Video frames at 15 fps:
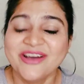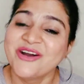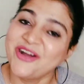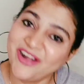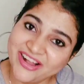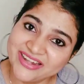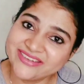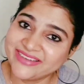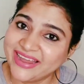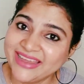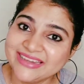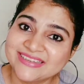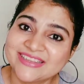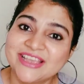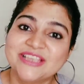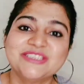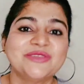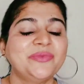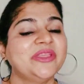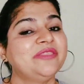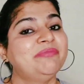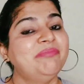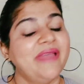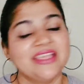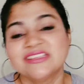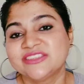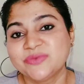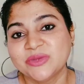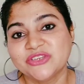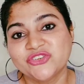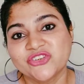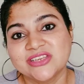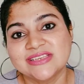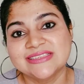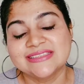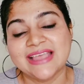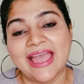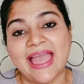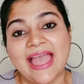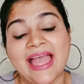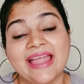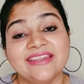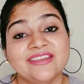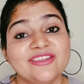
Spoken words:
All right, so with best wishes and